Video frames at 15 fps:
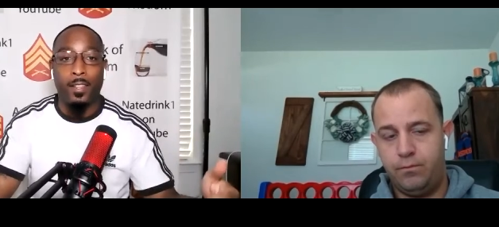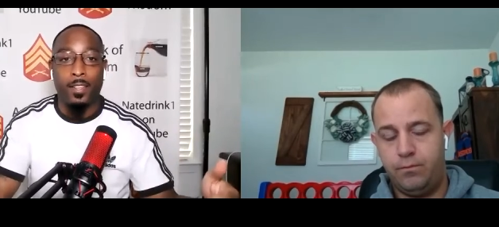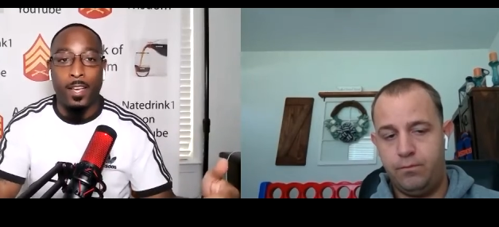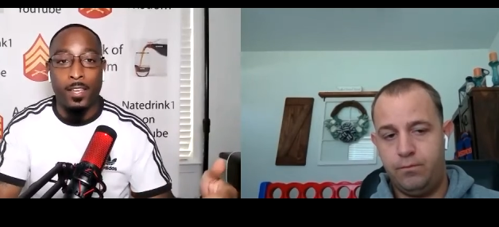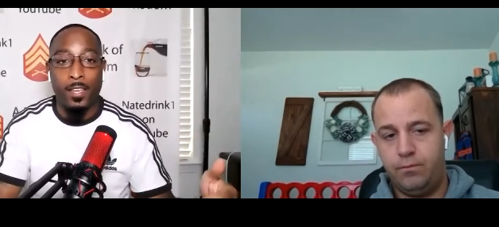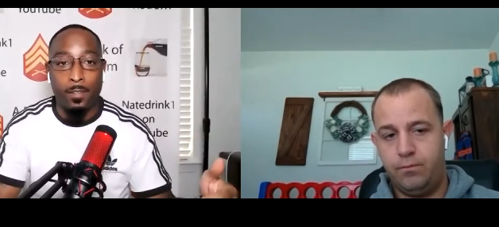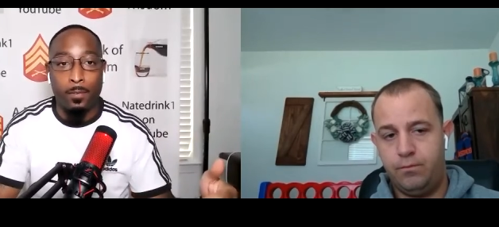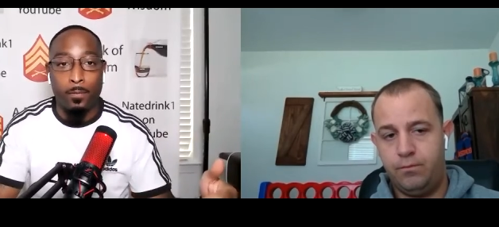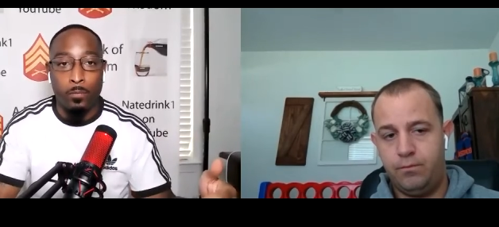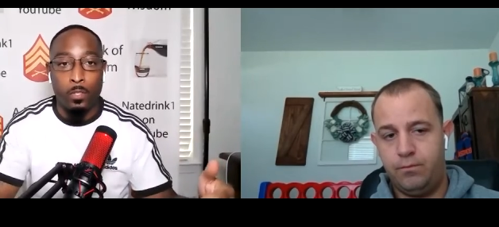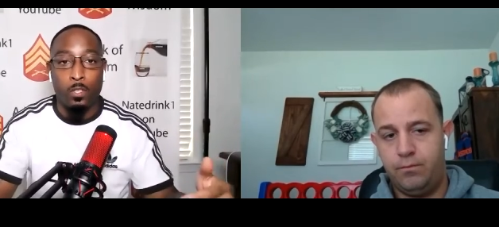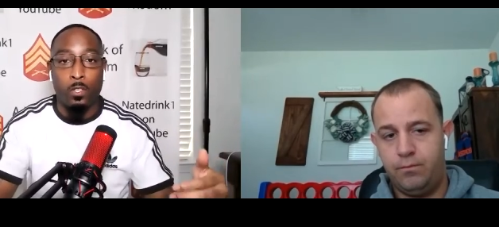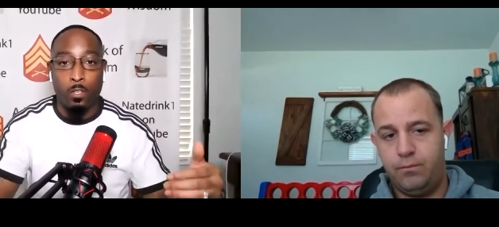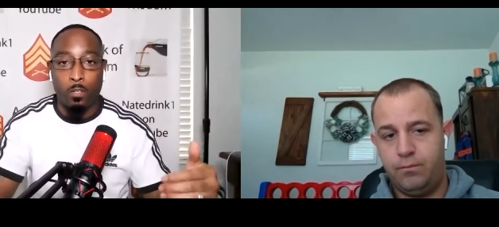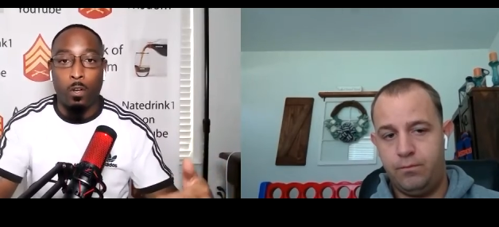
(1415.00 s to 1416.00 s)
Speaker 1: they
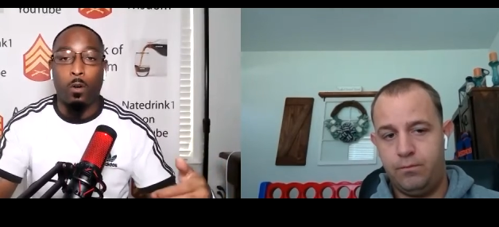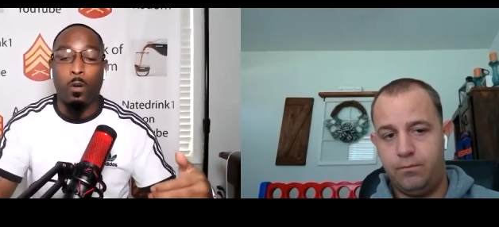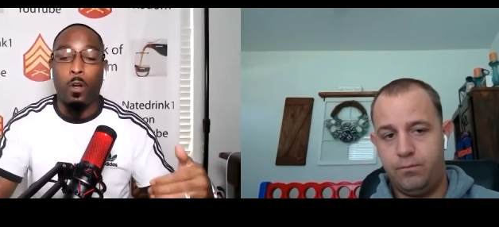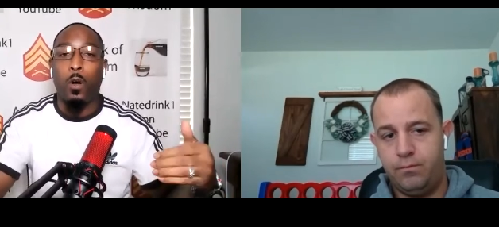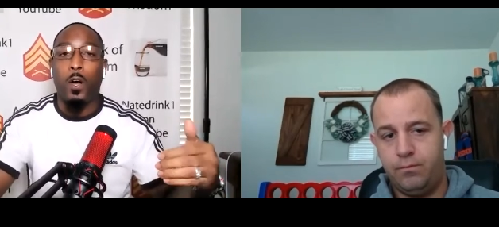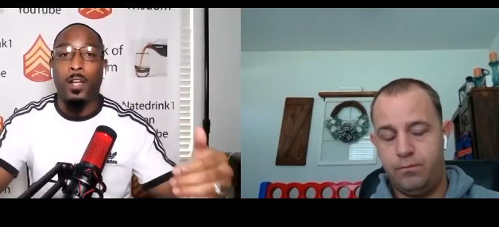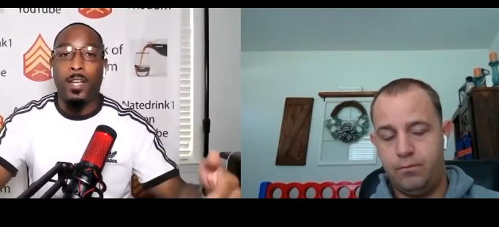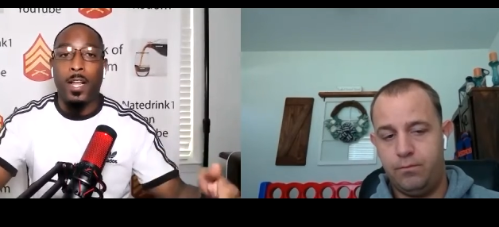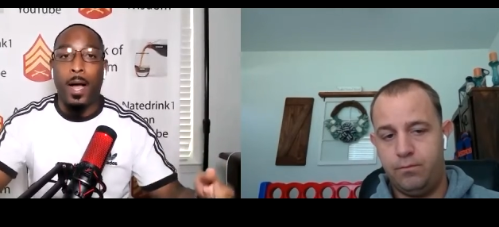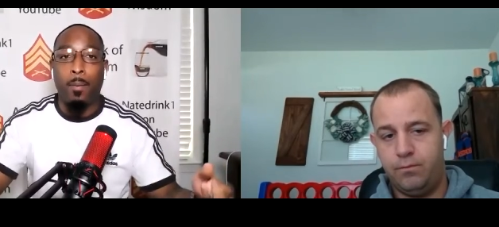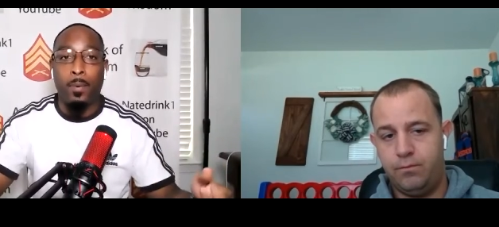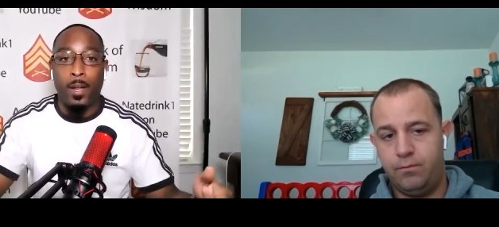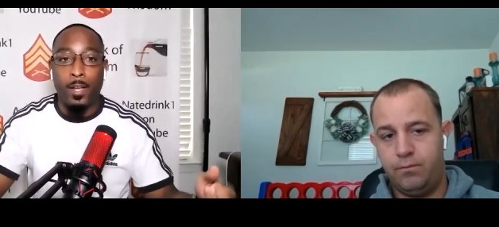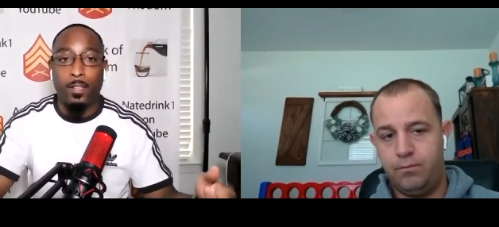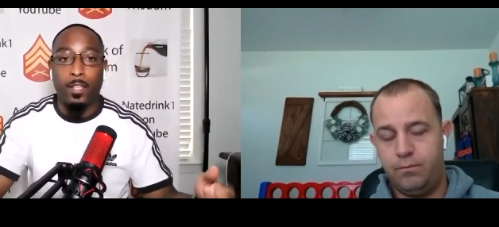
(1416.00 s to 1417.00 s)
you know, go and
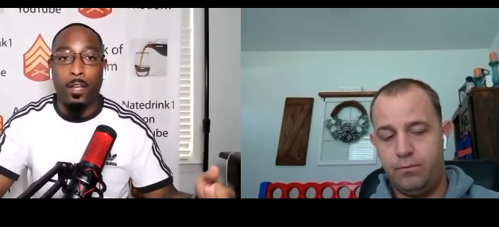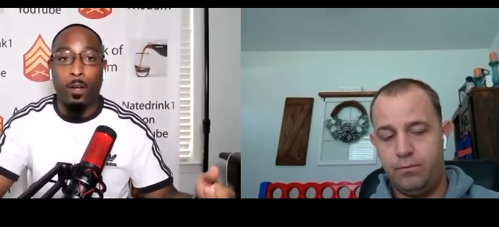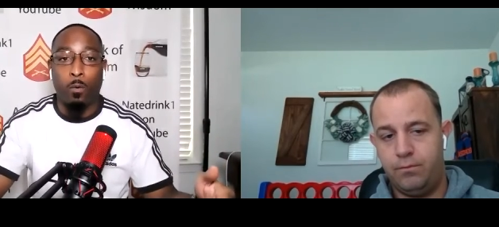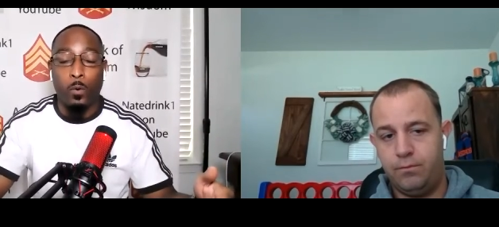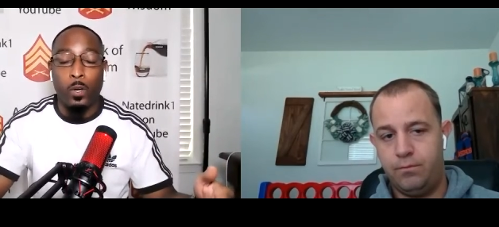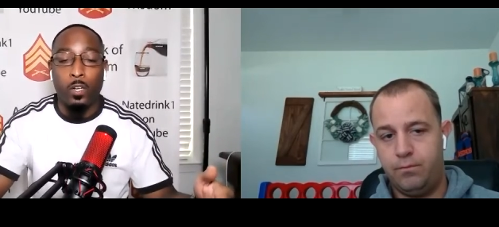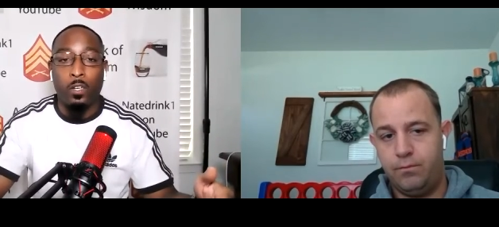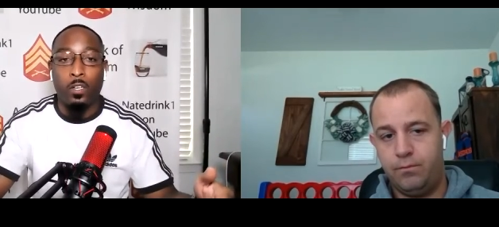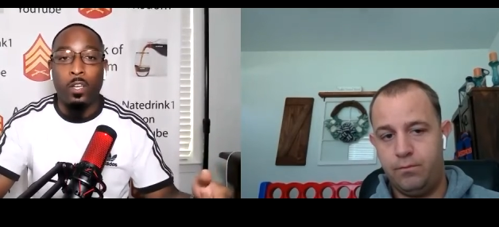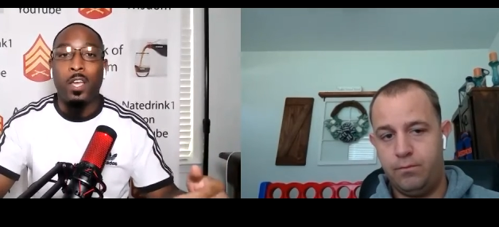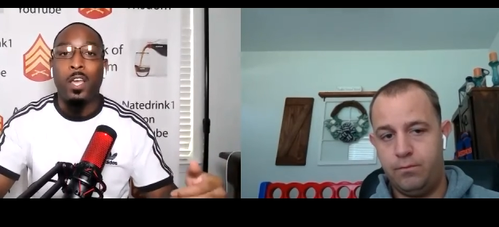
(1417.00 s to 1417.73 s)
dominate their arena.